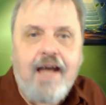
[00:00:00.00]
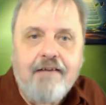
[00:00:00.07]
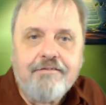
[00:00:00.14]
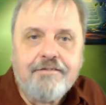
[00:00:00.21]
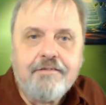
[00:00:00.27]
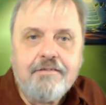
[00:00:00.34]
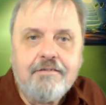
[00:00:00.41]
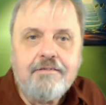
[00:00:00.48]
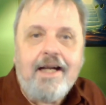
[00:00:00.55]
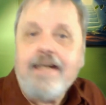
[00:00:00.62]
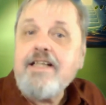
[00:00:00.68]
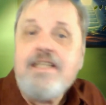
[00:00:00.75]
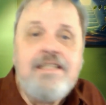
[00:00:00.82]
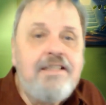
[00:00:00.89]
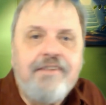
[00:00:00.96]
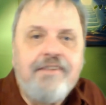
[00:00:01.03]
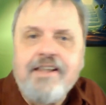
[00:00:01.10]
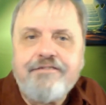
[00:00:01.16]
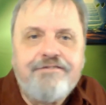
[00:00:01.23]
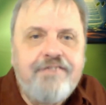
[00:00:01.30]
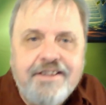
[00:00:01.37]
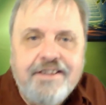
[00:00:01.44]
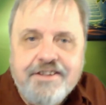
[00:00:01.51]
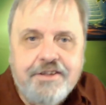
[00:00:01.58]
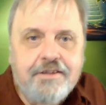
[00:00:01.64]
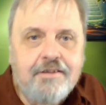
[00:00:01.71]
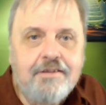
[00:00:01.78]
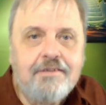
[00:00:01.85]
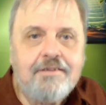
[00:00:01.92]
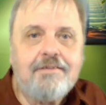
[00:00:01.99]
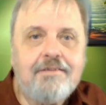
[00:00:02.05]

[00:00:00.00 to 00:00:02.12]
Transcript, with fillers: have. And I didn't even get finished.